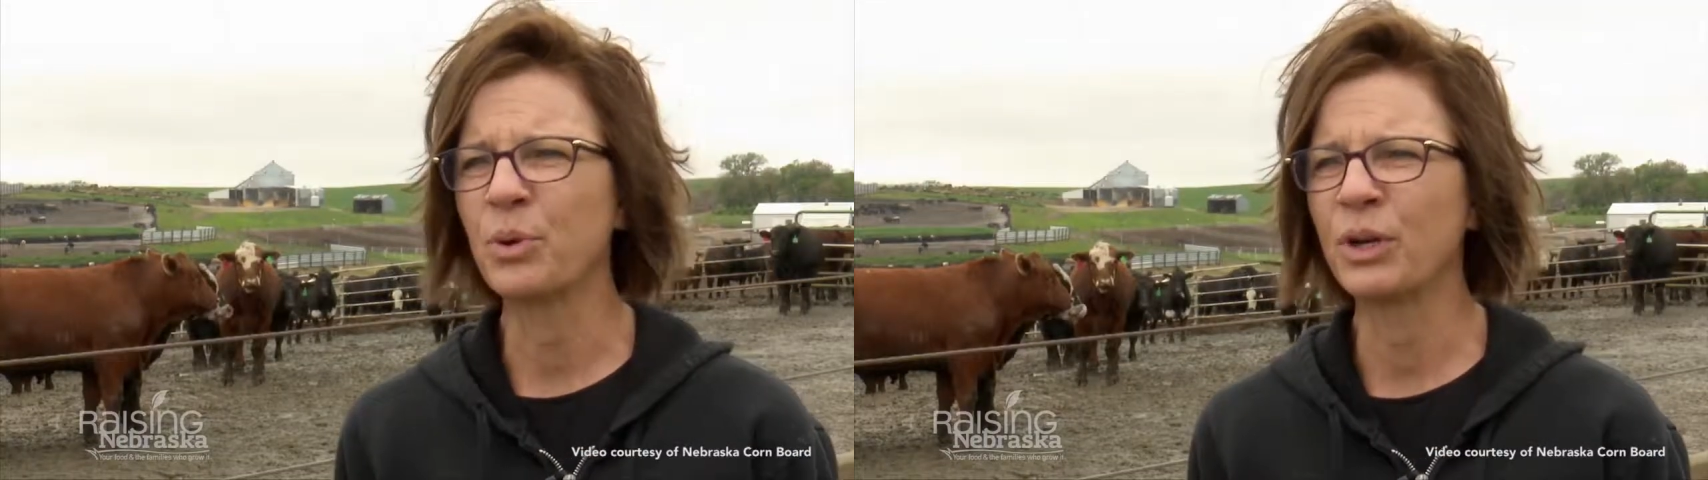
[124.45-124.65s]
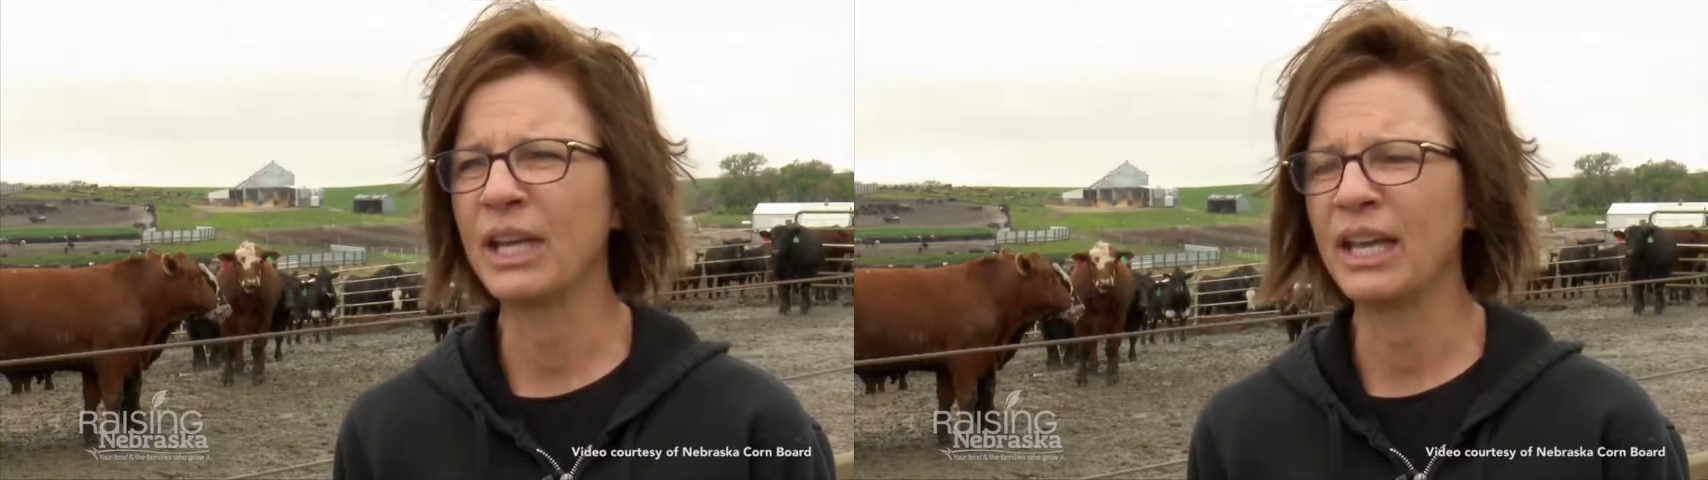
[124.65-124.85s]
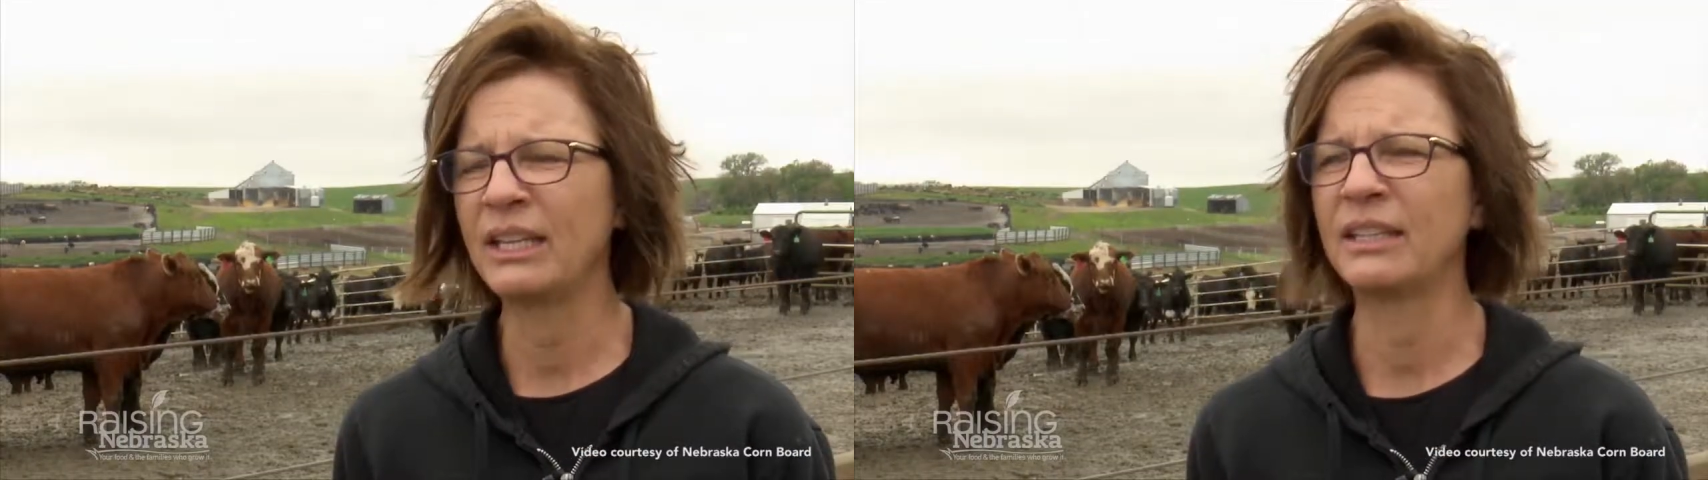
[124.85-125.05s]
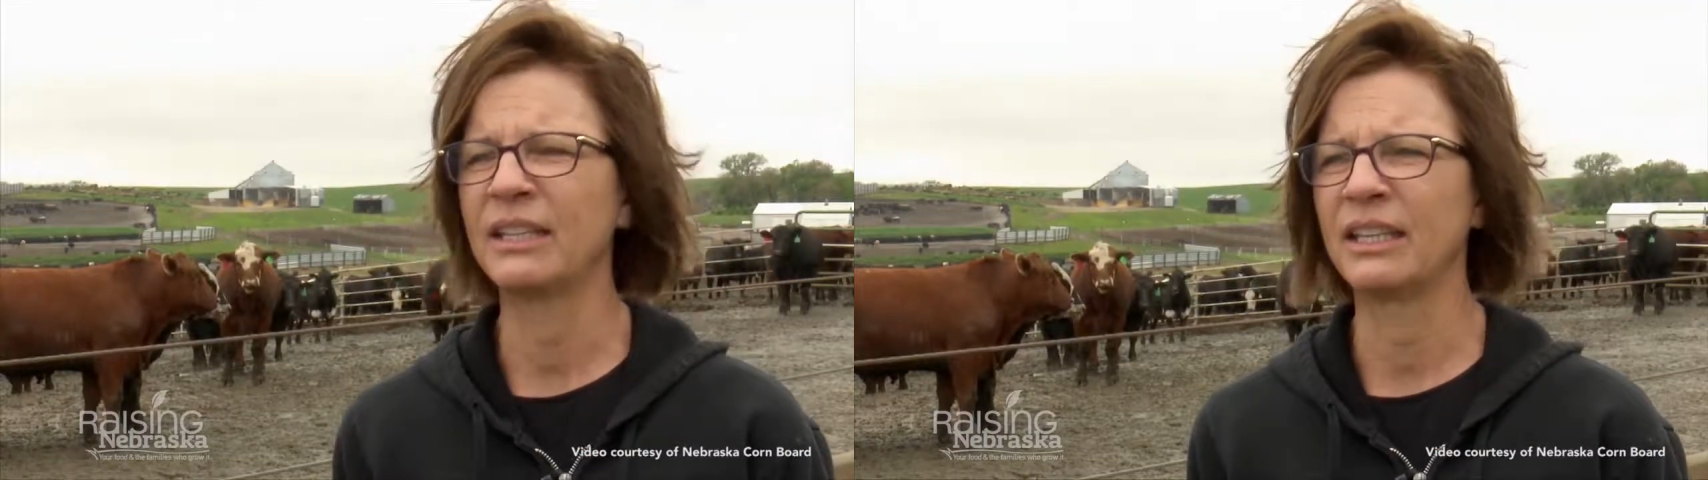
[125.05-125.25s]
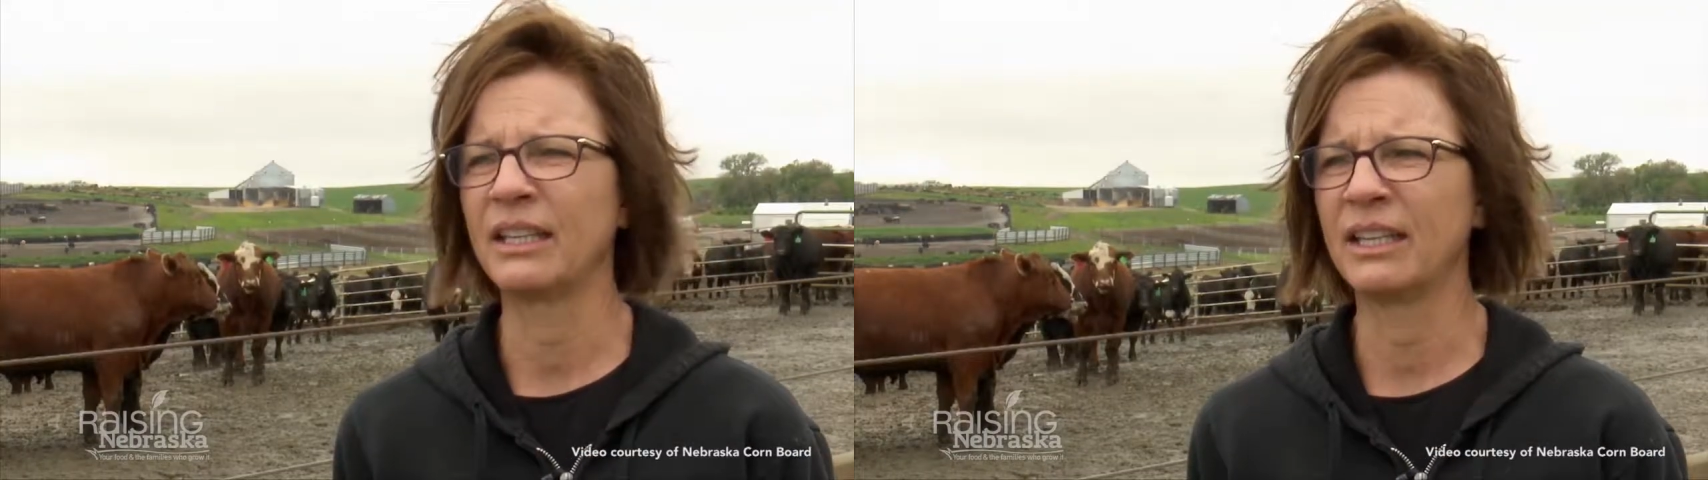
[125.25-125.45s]
put
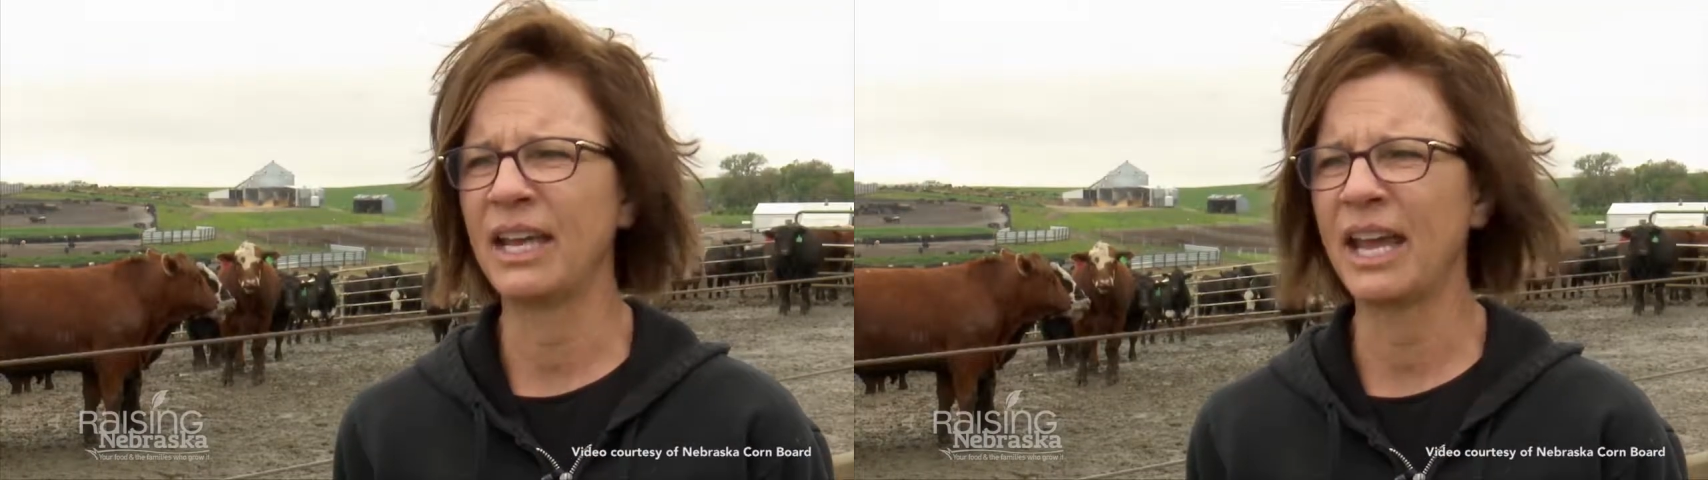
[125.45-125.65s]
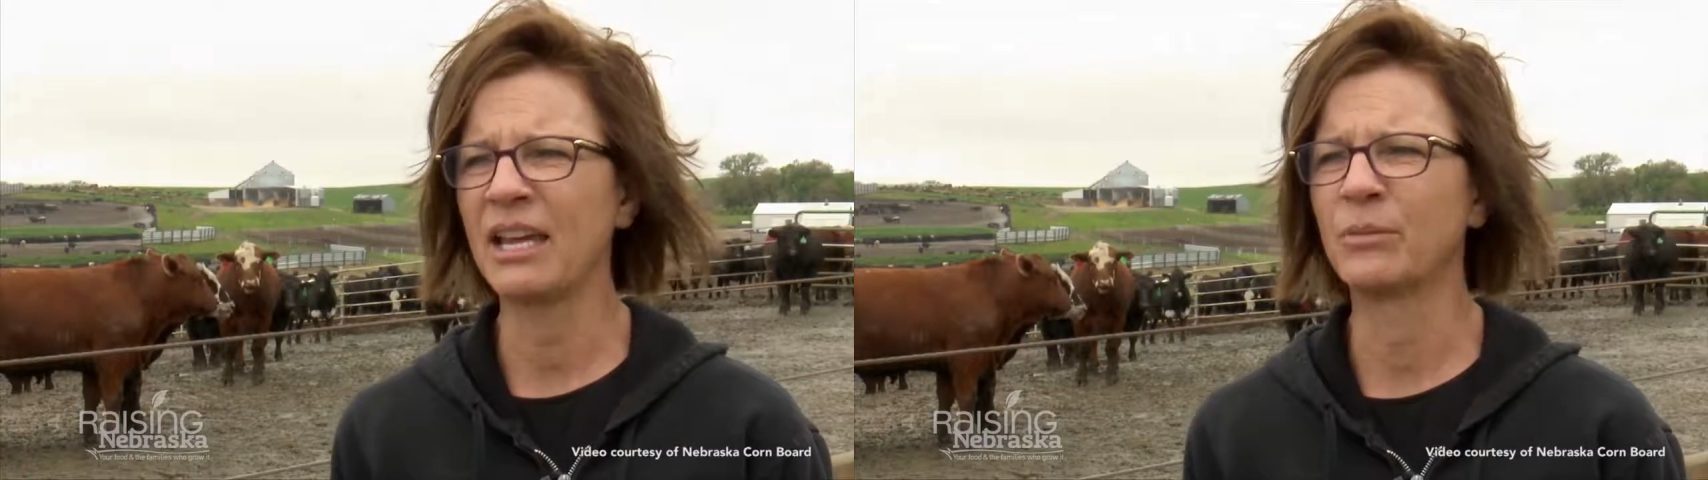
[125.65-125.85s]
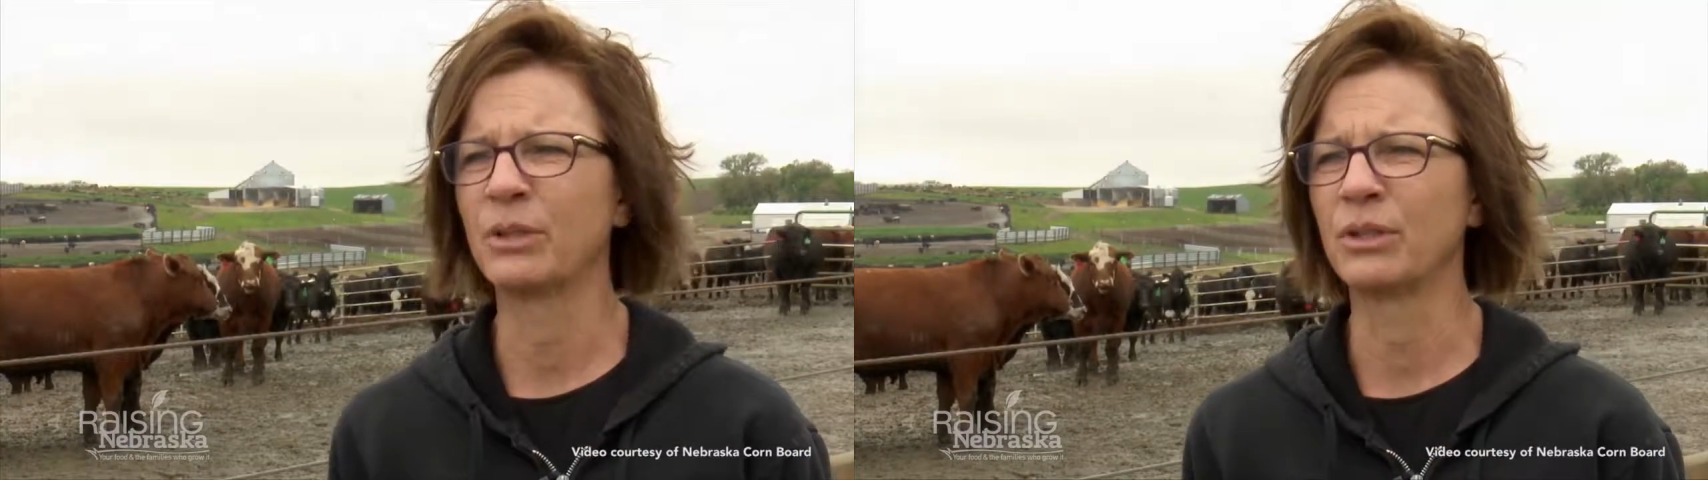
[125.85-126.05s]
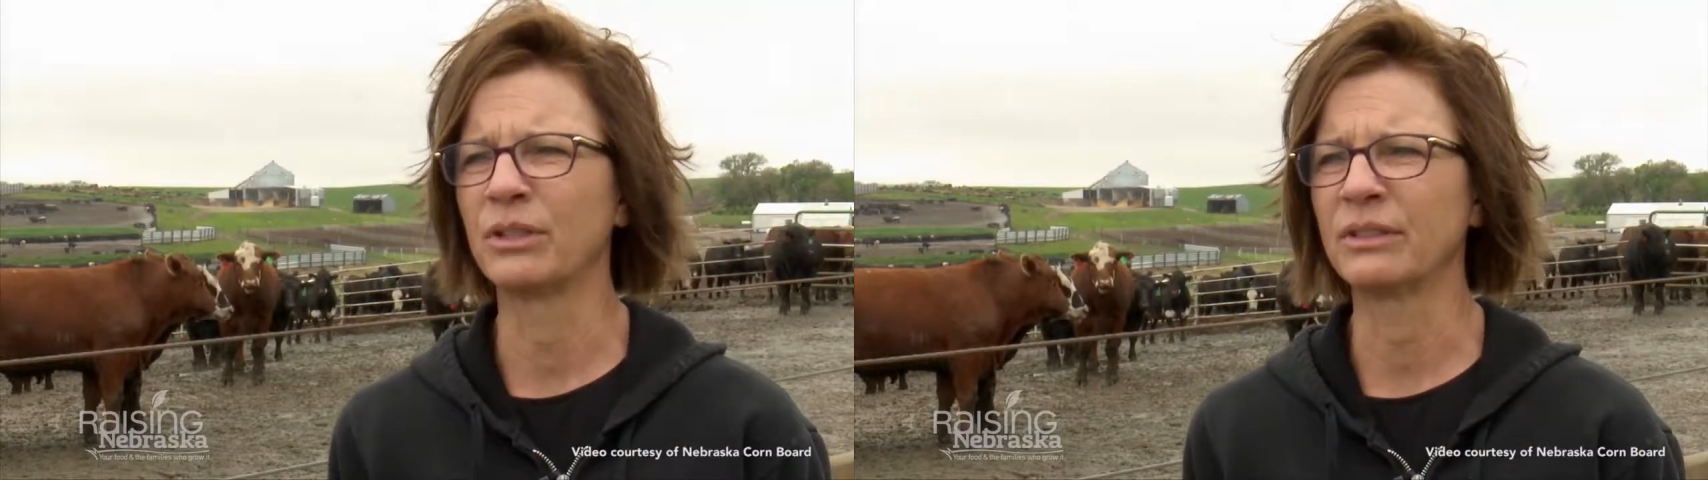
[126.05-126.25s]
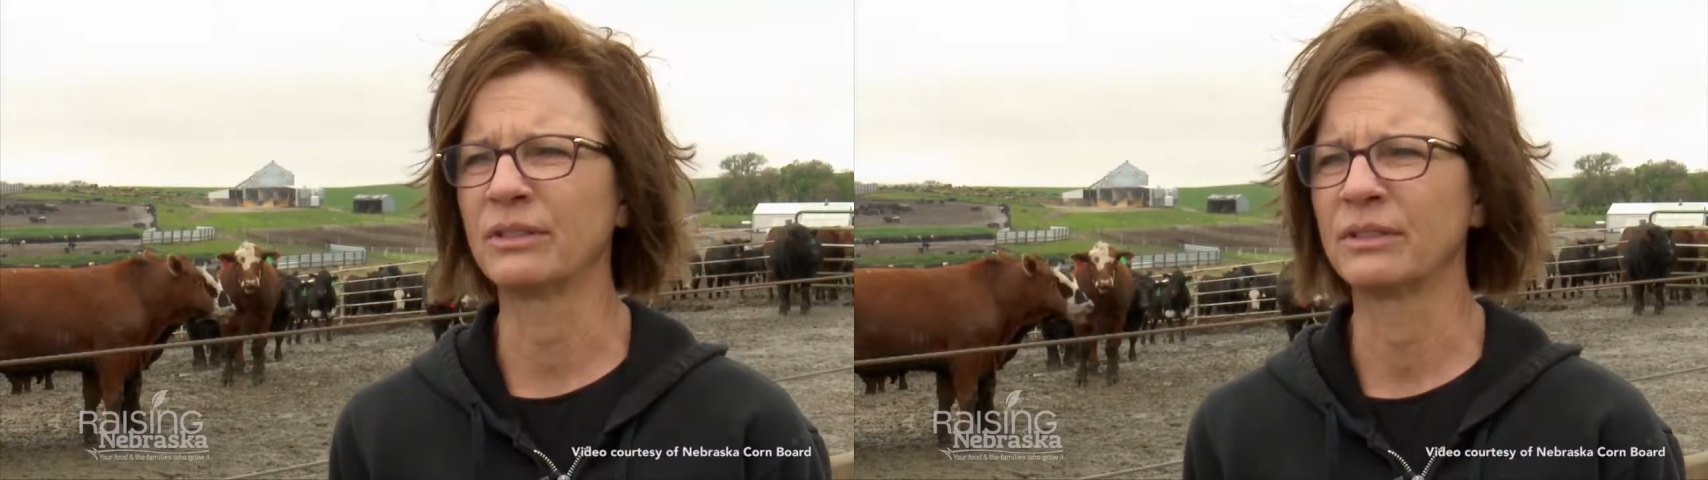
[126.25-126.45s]
anything in an
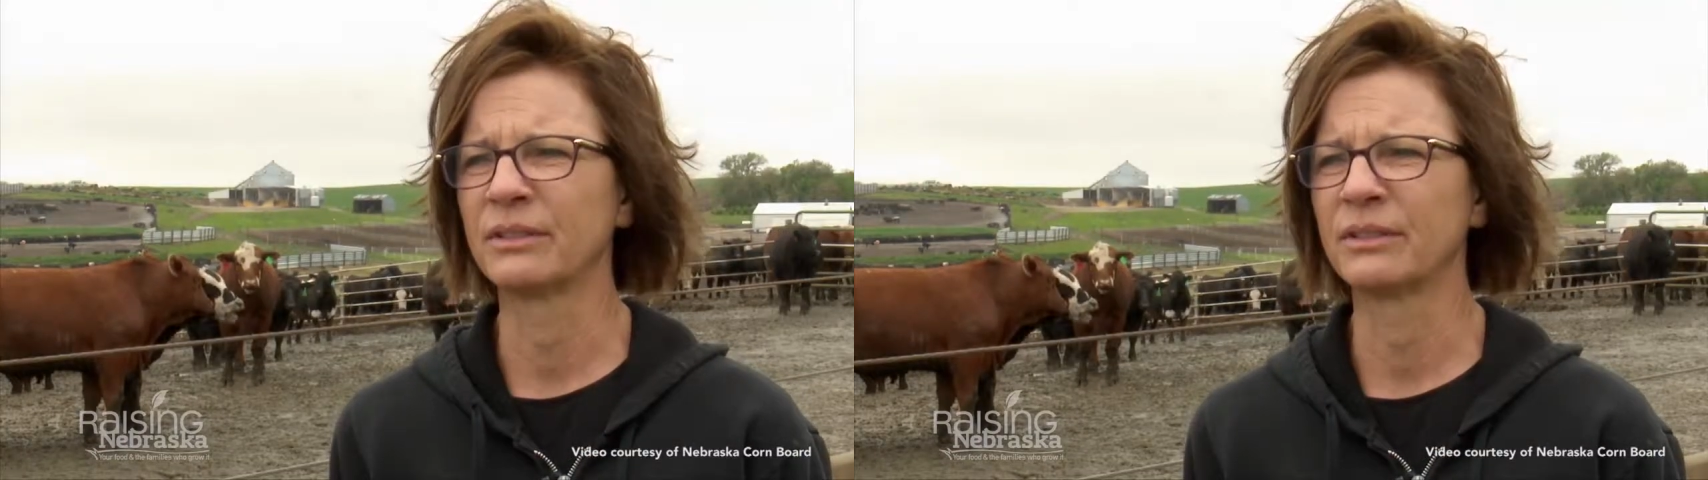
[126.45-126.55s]
animal